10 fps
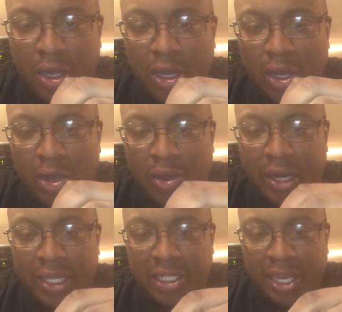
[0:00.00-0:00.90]
along
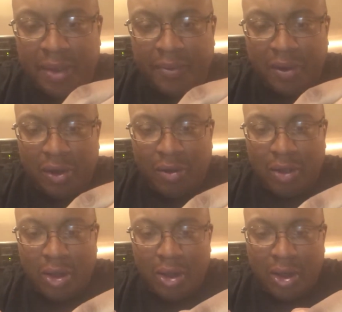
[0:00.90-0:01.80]
that
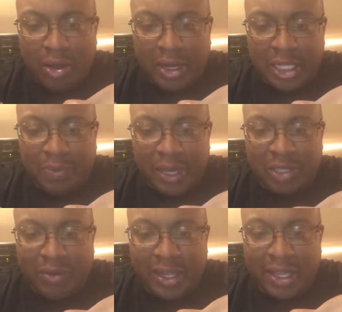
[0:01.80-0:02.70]
chamfer, along that
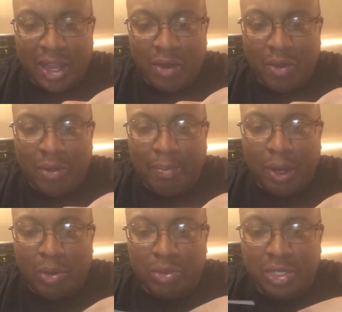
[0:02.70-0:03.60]
space right there on the
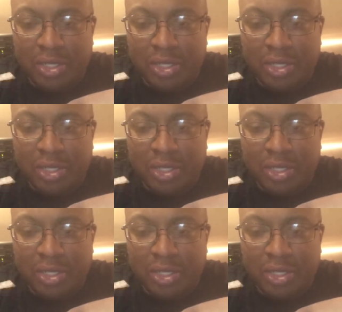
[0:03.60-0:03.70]
bolt.